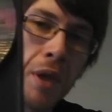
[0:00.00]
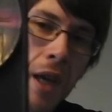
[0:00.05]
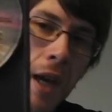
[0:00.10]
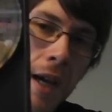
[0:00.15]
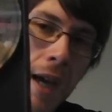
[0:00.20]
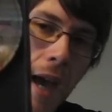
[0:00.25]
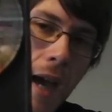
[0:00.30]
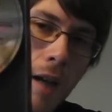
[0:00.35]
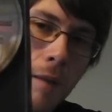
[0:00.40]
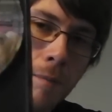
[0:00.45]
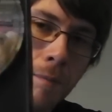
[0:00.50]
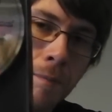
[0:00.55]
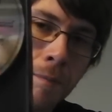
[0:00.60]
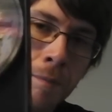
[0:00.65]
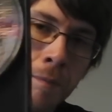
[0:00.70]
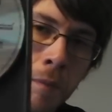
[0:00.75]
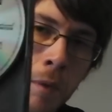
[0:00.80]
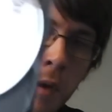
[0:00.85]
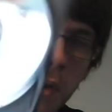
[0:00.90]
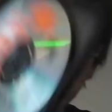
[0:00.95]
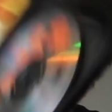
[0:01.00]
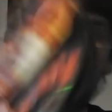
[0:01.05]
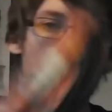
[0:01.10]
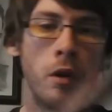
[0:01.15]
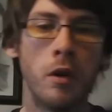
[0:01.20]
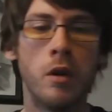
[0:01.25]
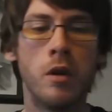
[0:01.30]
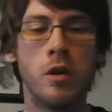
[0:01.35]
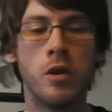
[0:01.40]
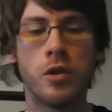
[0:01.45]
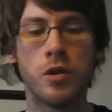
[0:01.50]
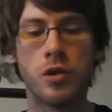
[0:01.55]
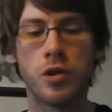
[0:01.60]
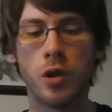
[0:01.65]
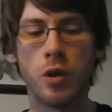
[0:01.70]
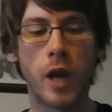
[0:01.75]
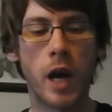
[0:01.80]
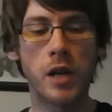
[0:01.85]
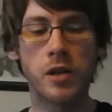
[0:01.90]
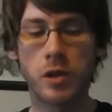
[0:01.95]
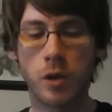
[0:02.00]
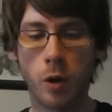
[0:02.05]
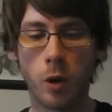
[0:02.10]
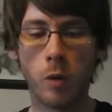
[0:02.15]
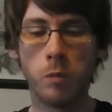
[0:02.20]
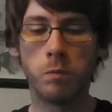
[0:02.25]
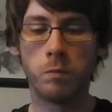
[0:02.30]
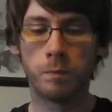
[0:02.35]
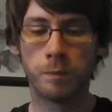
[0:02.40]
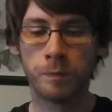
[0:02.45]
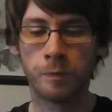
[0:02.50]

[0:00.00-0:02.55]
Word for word: again so that's cool.